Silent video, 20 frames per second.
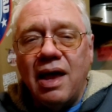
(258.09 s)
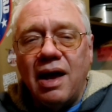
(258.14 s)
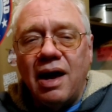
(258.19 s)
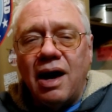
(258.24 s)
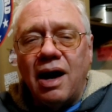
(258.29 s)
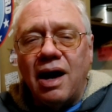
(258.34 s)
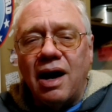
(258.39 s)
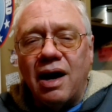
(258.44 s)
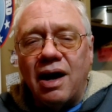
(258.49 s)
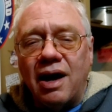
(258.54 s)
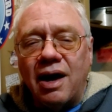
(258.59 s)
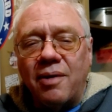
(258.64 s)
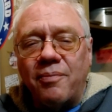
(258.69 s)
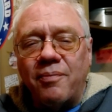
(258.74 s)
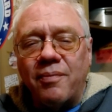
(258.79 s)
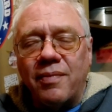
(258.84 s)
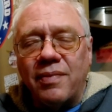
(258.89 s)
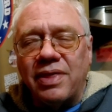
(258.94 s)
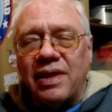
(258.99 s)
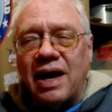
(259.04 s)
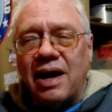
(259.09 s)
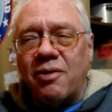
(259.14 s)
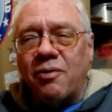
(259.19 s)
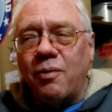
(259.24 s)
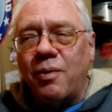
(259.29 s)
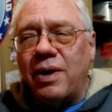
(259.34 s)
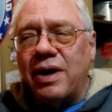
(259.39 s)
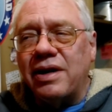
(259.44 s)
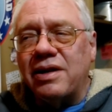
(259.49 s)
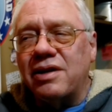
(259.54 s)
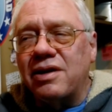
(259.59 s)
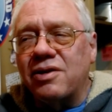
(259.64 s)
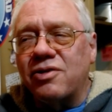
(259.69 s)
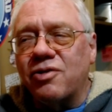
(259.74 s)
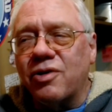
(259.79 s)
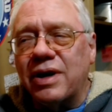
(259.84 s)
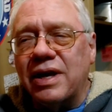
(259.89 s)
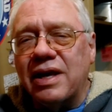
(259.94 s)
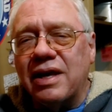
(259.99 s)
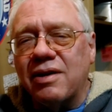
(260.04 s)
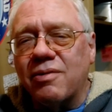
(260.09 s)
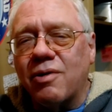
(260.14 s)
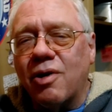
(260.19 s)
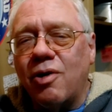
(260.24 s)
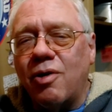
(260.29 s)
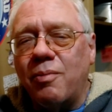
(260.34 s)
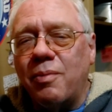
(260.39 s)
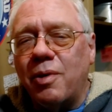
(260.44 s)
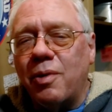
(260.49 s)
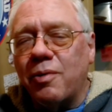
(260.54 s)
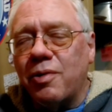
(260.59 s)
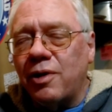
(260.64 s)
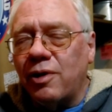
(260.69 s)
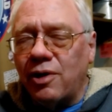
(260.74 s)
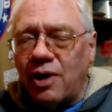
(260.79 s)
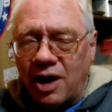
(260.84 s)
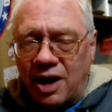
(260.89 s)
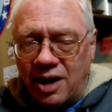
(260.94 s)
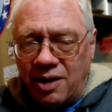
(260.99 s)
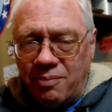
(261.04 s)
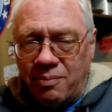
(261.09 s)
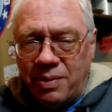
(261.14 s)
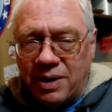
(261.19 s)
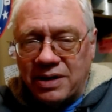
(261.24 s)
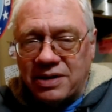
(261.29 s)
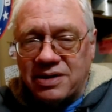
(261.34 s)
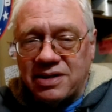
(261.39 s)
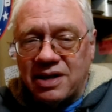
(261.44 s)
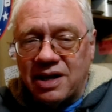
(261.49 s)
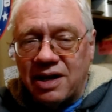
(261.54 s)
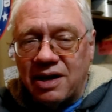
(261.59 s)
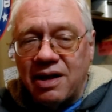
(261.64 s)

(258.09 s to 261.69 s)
Not one to drink and go mow the lawn, but